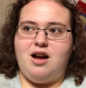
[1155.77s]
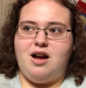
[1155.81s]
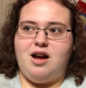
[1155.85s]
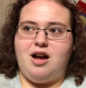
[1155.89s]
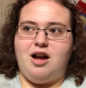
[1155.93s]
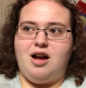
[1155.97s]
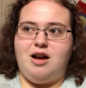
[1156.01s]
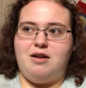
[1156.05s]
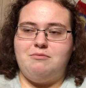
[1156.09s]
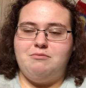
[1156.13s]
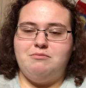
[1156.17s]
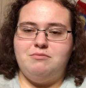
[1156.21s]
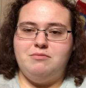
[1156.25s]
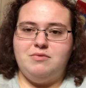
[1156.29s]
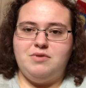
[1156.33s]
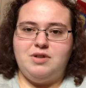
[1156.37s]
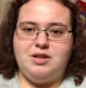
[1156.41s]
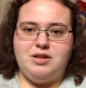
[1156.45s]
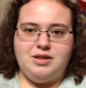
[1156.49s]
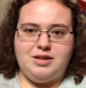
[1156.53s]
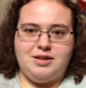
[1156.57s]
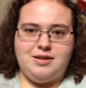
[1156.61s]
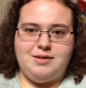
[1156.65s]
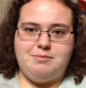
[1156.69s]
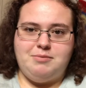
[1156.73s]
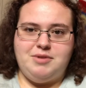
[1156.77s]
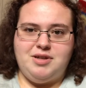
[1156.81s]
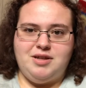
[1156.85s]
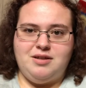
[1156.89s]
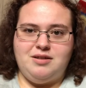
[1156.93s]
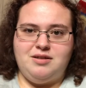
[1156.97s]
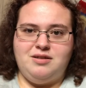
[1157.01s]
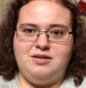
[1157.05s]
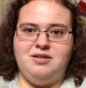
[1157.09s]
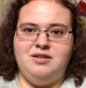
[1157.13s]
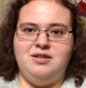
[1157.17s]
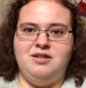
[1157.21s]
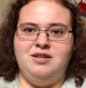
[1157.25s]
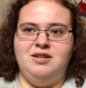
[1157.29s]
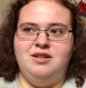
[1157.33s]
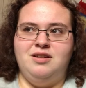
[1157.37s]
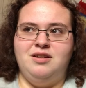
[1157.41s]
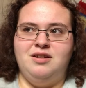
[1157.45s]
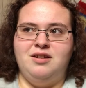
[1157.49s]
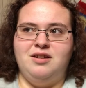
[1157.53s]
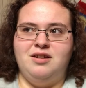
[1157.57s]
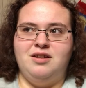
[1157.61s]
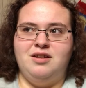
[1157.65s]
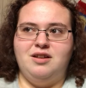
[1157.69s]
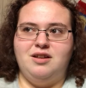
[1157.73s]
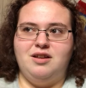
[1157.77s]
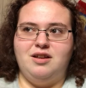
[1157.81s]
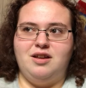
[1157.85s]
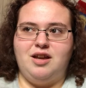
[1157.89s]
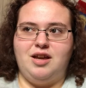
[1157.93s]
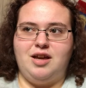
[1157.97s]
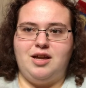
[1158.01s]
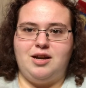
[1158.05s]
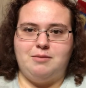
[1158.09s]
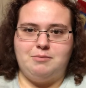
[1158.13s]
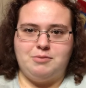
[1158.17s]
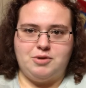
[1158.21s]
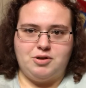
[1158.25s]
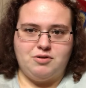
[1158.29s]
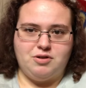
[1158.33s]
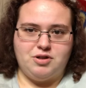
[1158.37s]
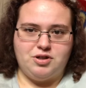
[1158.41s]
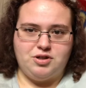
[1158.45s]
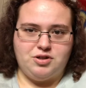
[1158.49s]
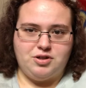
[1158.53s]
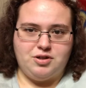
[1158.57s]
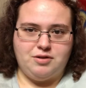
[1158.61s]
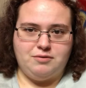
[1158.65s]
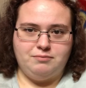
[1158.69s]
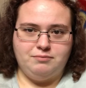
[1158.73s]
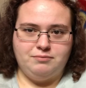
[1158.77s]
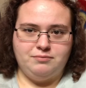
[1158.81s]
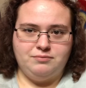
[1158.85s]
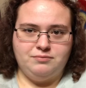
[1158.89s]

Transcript: I'm a lesbian, and I'm a Christian.